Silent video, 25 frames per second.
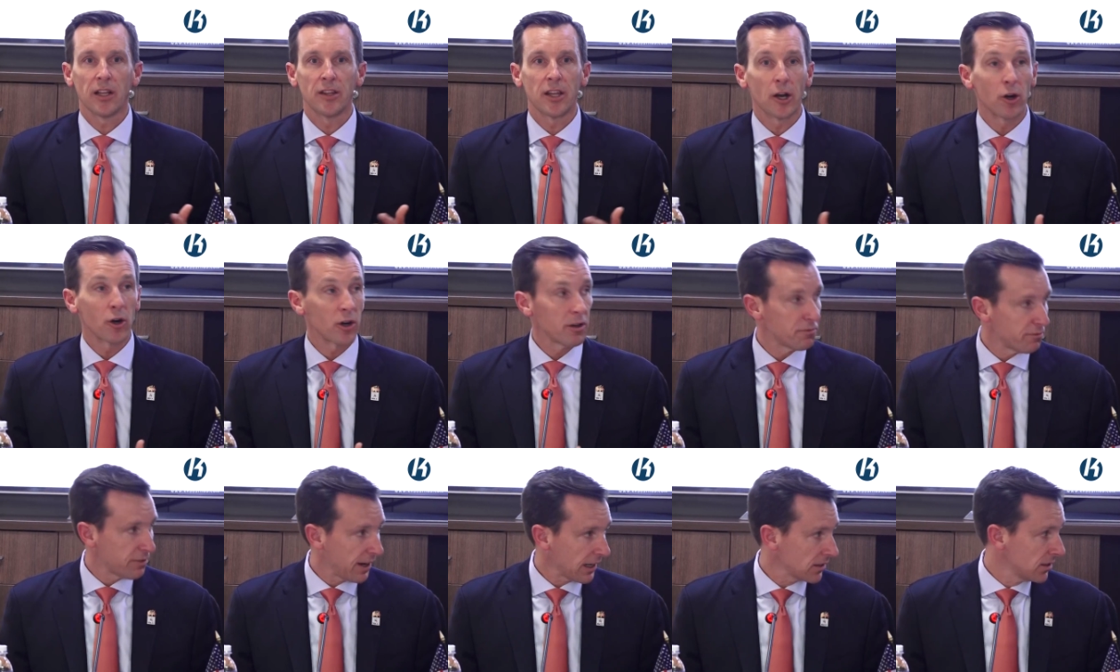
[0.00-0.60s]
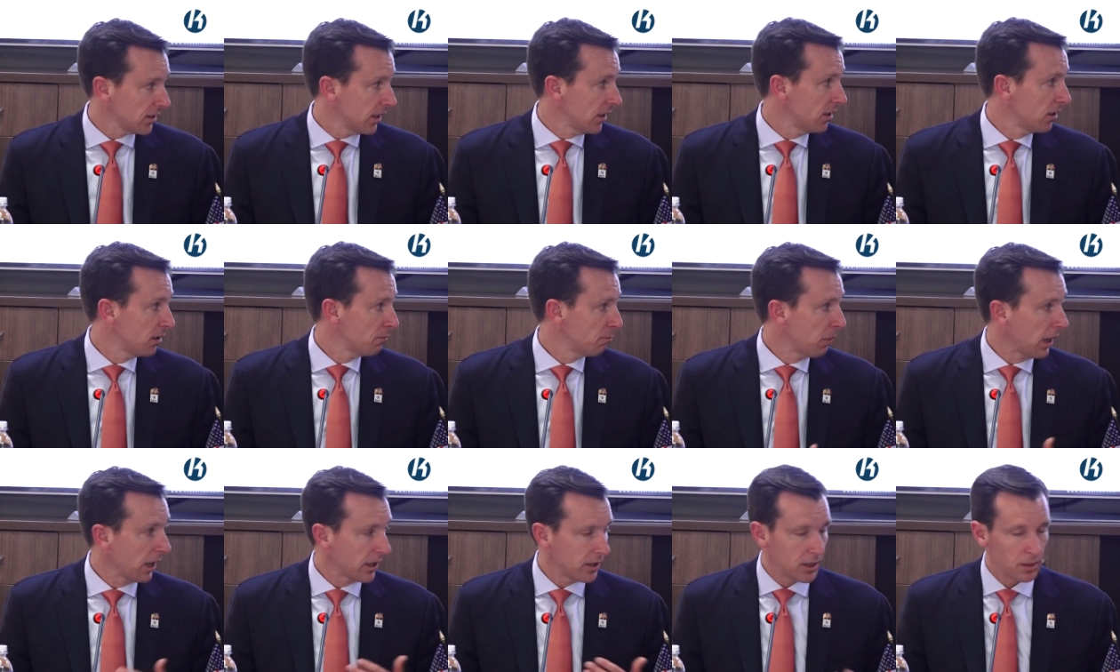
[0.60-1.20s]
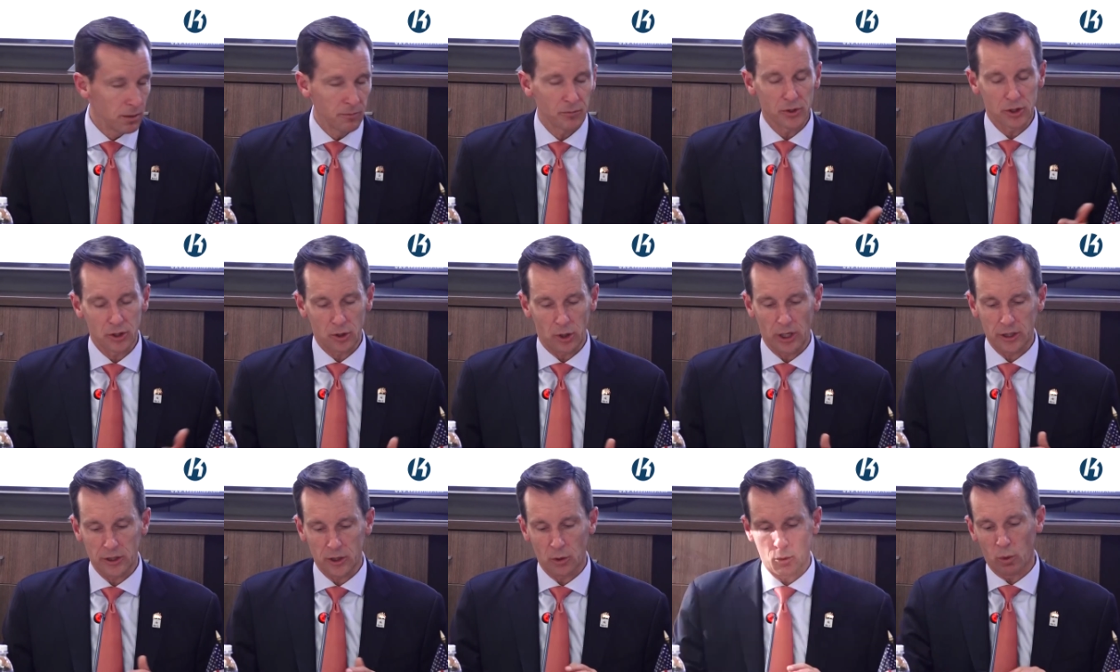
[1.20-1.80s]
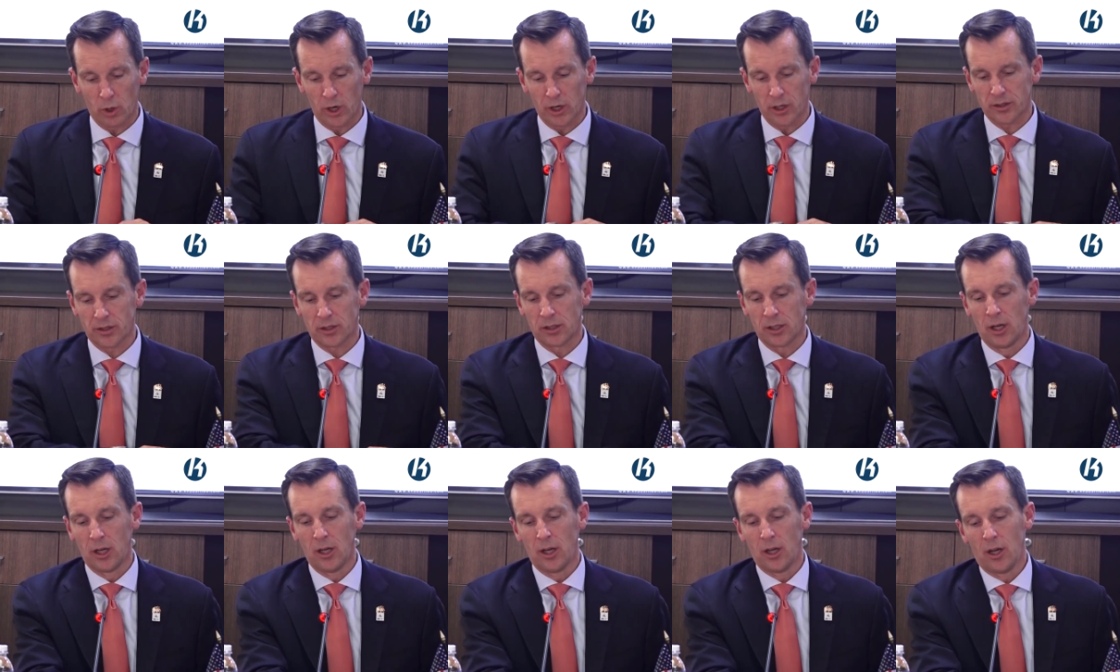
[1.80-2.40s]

that are affected by the infrastructure works